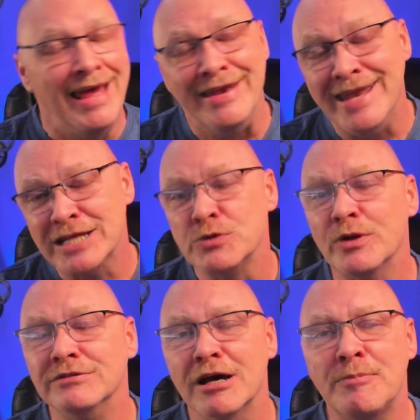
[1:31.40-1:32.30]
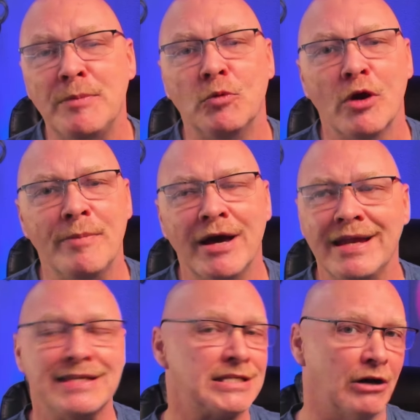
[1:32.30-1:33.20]
Next one a lot of people worry about
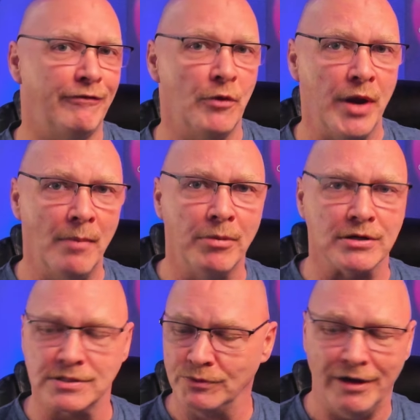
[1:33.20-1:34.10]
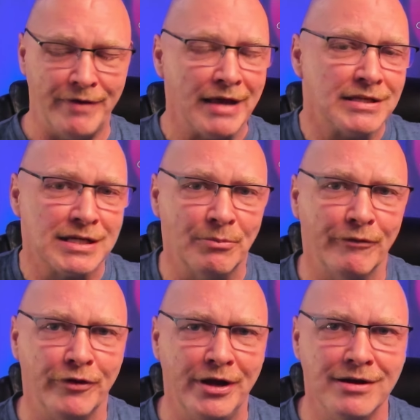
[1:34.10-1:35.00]
is cell phone numbers. Well, I've had this number
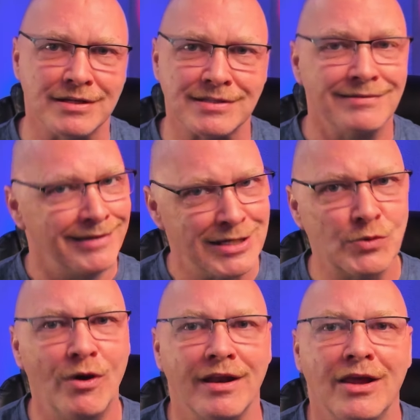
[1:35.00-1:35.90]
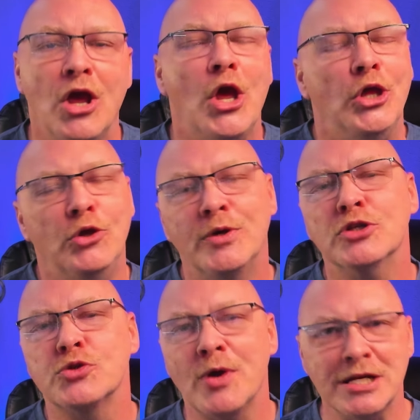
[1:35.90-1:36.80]
for years. Guess what? You can
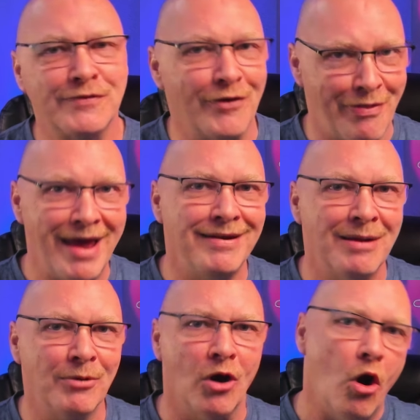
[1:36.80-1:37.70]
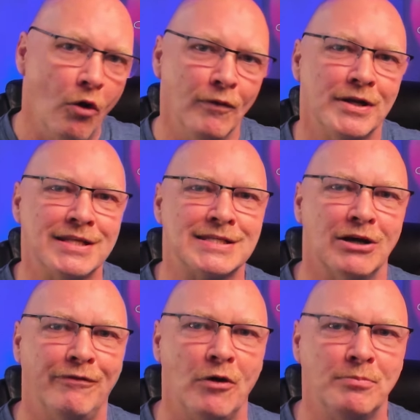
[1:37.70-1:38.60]
transfer that number over to the cell
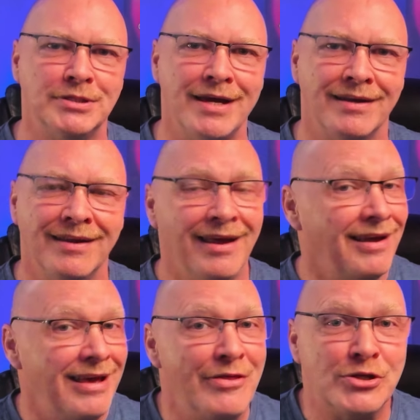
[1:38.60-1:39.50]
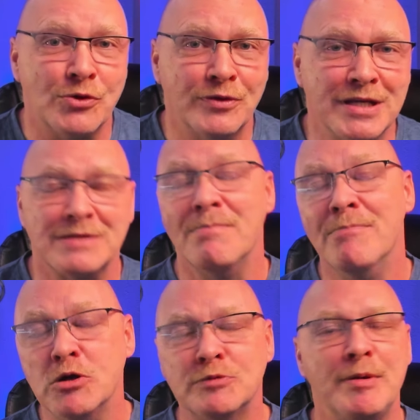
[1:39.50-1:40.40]
phone plan, and the truth is,
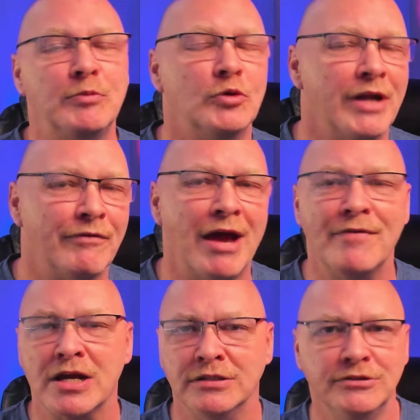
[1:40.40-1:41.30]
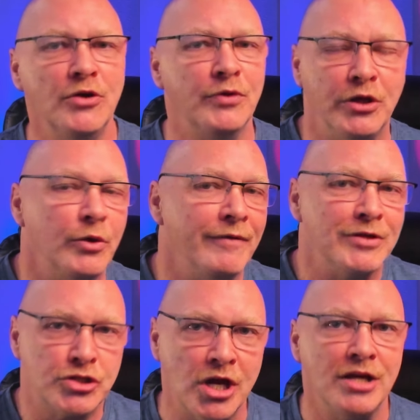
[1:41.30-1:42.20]
most people will never have a clue that you even
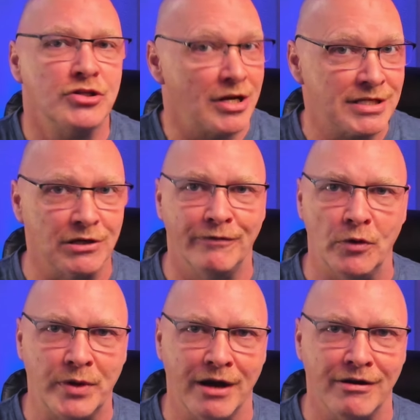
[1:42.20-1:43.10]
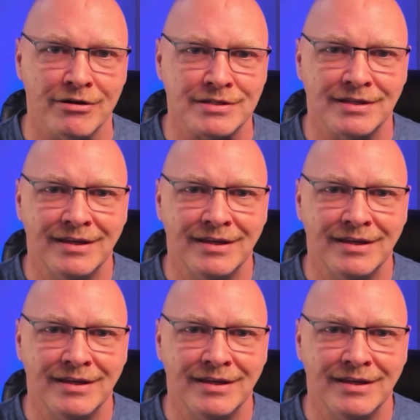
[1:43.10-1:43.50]
change cell phone carriers.